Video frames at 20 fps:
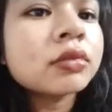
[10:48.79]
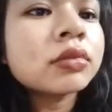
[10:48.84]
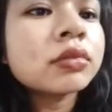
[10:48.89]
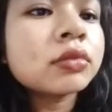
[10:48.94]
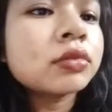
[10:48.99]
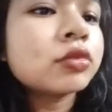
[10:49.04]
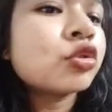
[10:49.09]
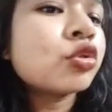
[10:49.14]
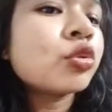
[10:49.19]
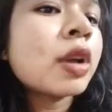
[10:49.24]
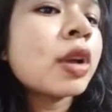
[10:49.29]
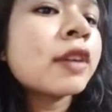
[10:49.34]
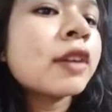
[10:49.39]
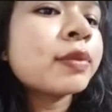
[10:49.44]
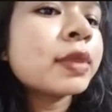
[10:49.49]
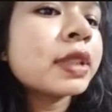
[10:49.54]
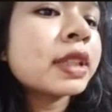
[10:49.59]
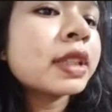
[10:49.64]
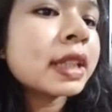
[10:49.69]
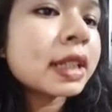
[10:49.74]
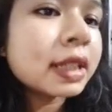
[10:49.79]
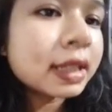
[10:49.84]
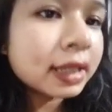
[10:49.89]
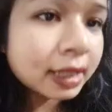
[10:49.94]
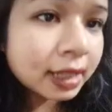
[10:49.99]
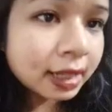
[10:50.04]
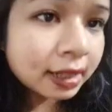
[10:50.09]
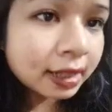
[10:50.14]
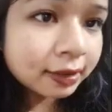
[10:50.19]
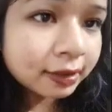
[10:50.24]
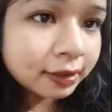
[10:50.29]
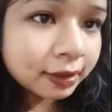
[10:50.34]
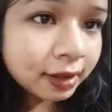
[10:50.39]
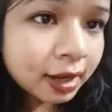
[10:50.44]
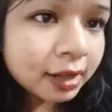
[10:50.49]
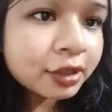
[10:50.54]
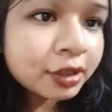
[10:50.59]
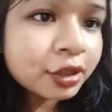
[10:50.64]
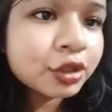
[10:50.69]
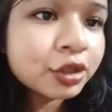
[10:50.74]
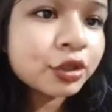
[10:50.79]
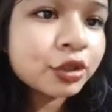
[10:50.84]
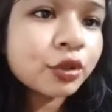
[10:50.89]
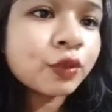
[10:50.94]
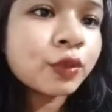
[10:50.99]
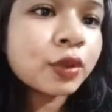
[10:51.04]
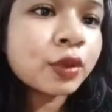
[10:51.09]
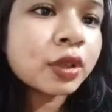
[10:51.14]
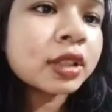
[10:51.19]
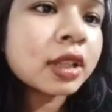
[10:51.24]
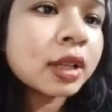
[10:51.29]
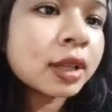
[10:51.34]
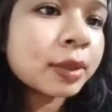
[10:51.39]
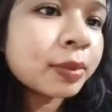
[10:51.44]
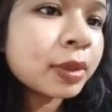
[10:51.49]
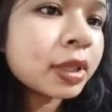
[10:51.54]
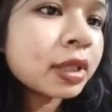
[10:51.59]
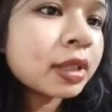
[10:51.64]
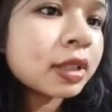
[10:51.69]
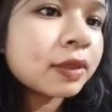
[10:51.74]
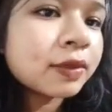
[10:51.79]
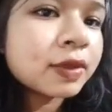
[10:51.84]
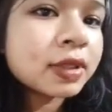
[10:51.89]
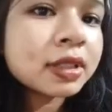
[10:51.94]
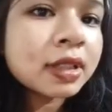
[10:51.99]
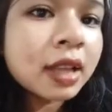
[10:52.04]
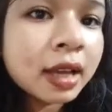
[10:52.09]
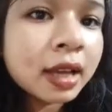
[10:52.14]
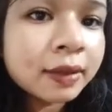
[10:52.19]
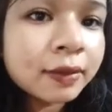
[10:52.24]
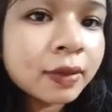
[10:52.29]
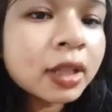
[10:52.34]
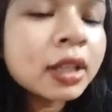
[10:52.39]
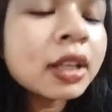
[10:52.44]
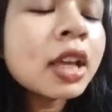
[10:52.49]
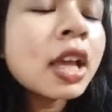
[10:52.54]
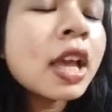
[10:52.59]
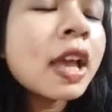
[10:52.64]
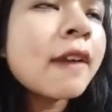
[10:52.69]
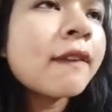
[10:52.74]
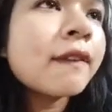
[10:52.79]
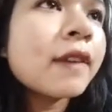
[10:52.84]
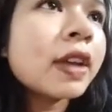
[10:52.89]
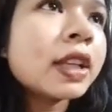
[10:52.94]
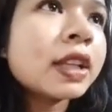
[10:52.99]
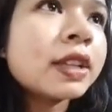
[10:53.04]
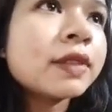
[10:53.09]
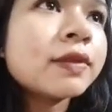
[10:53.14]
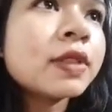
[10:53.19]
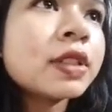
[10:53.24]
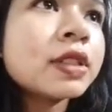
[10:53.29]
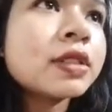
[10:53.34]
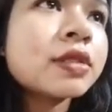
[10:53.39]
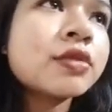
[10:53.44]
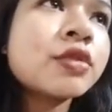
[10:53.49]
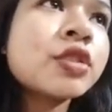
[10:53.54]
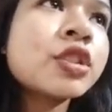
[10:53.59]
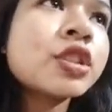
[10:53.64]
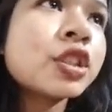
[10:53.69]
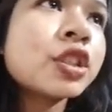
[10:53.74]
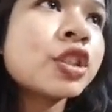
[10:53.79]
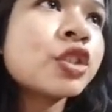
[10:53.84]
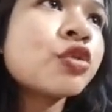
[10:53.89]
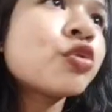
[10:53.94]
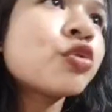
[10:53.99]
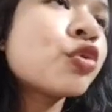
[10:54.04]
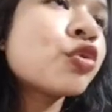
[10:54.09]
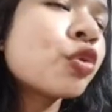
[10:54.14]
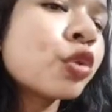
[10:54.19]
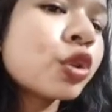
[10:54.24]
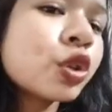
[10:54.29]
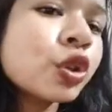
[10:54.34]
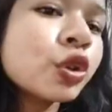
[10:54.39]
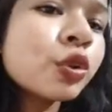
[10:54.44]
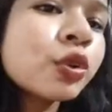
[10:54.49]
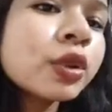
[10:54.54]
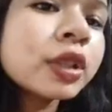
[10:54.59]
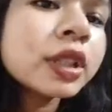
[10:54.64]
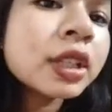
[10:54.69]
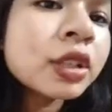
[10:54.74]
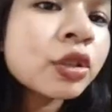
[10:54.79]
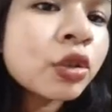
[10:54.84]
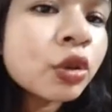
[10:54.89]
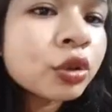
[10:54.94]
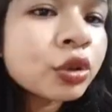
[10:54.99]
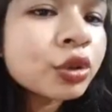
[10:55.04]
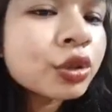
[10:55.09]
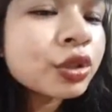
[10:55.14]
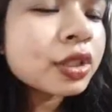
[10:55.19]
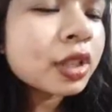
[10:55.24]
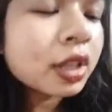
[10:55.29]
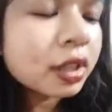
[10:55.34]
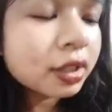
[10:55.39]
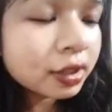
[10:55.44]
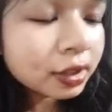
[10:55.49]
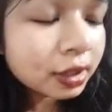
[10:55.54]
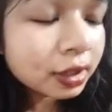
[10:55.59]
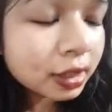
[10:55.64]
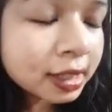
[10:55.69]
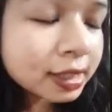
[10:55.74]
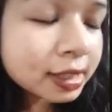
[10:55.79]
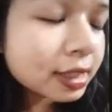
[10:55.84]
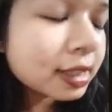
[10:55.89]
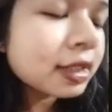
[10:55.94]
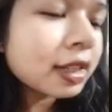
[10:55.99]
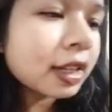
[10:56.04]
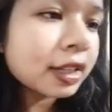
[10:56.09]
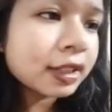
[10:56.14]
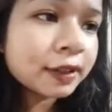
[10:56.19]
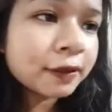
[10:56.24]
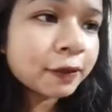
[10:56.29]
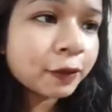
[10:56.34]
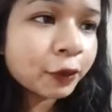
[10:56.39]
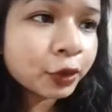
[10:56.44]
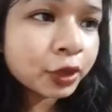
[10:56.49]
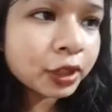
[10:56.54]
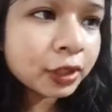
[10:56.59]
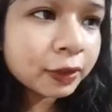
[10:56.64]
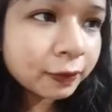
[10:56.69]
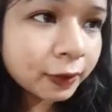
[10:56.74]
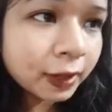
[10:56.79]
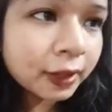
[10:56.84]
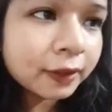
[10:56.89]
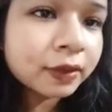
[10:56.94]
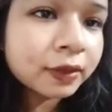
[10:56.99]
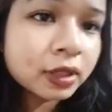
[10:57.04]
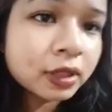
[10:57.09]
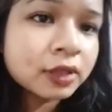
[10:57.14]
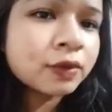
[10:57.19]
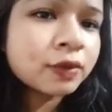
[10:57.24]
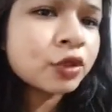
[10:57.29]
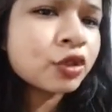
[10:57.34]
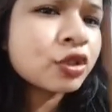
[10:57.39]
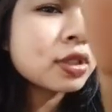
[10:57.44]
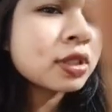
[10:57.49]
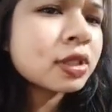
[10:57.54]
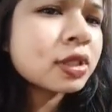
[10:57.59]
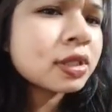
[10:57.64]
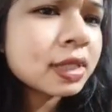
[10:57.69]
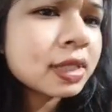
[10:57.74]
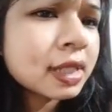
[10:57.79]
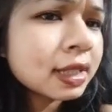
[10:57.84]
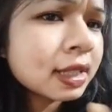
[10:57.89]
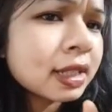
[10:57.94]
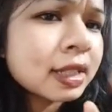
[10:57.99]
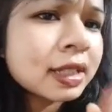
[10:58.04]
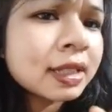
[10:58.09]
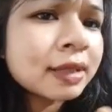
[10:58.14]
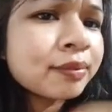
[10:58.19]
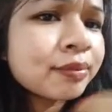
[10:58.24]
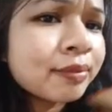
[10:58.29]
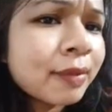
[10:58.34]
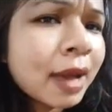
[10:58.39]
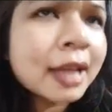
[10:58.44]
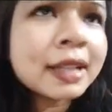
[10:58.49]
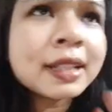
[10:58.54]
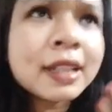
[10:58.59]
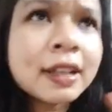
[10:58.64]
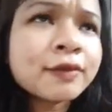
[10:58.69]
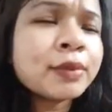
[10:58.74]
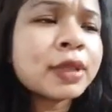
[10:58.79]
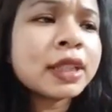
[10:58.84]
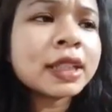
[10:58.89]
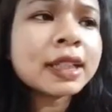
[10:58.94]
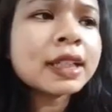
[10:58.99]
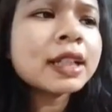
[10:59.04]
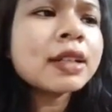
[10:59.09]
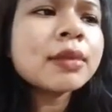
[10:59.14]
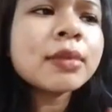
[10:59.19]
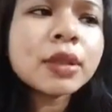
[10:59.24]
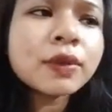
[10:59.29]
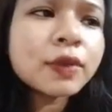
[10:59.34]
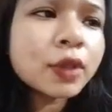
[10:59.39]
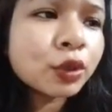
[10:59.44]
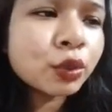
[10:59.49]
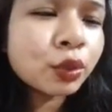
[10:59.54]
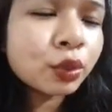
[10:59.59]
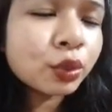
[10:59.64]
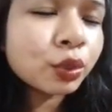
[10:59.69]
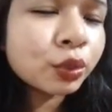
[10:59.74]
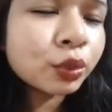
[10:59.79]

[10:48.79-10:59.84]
to have been killed in an air crash over Taipei, that was Taiwan, when he was returning to Tokyo in August 1945. This was just saying that he might have been killed, but we don't know.